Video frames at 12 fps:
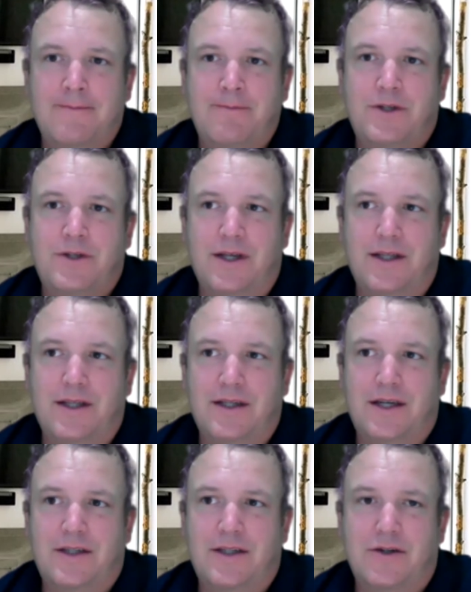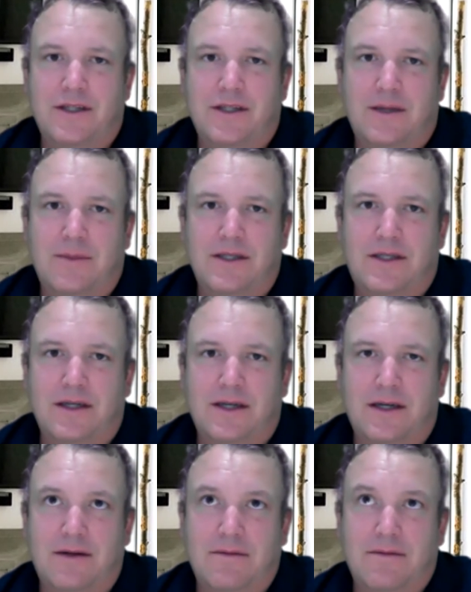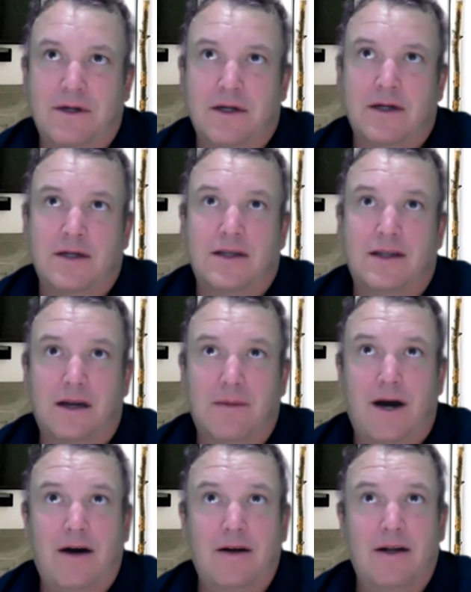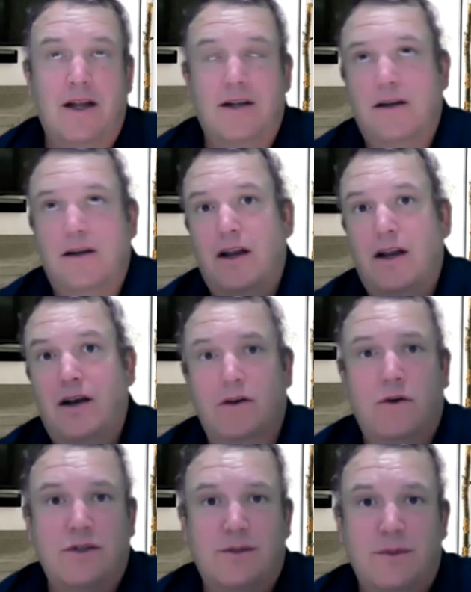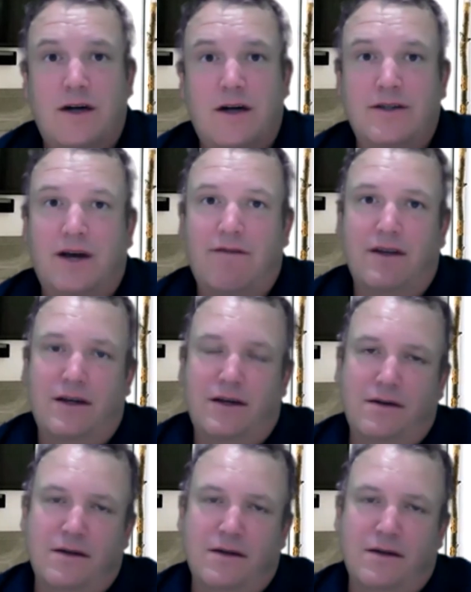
So that's, that's certainly something to to think about, and and you ultimately also have to